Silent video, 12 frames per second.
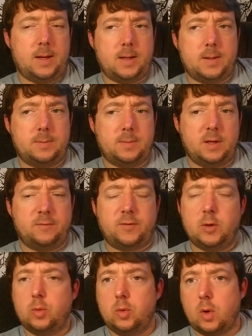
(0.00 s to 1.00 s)
if
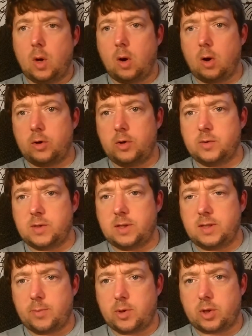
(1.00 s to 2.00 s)
you are using
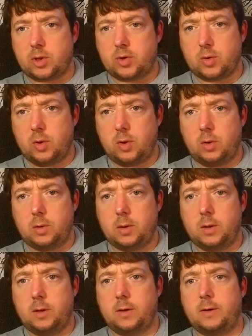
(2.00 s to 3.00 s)
temperature control
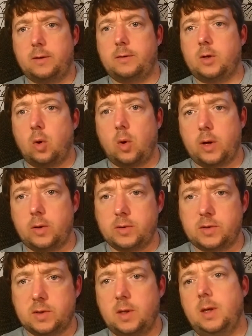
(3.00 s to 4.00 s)

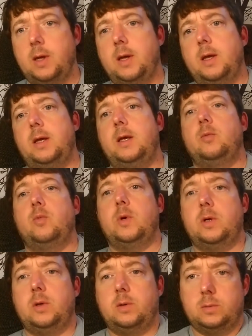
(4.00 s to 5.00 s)
coils, it
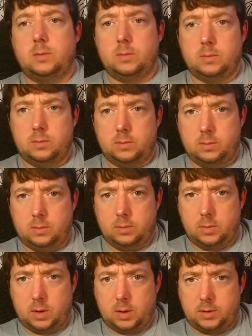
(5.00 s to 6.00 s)
will
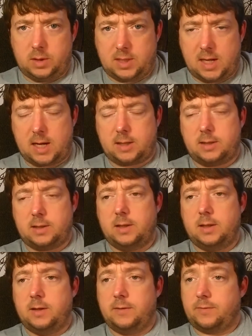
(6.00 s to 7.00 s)
detect if
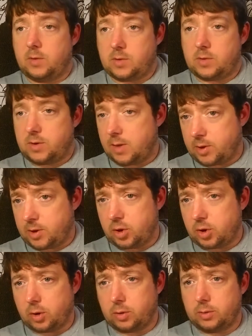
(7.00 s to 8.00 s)
those are temperature
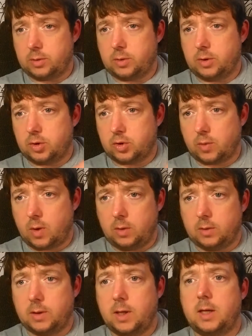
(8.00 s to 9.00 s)
controlled,
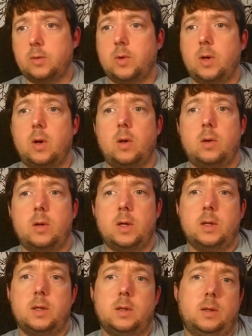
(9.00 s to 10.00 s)
and it will
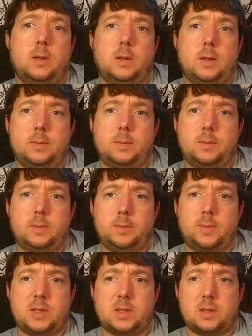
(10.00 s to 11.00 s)

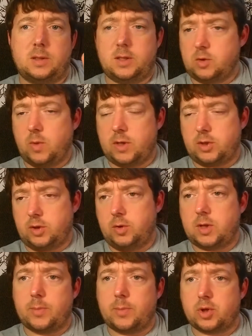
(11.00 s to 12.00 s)
basically switch to
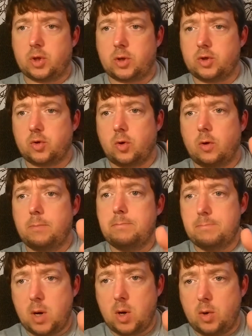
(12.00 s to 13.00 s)
temperature control
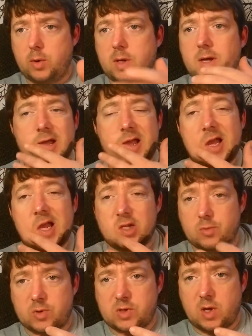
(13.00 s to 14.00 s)
mode as a
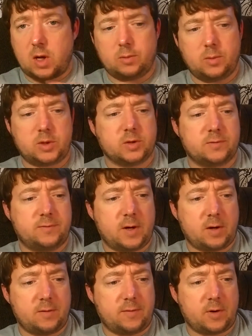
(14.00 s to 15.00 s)
result, which is
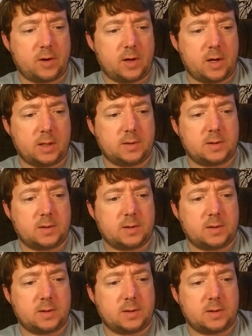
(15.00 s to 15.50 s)
very, very nice.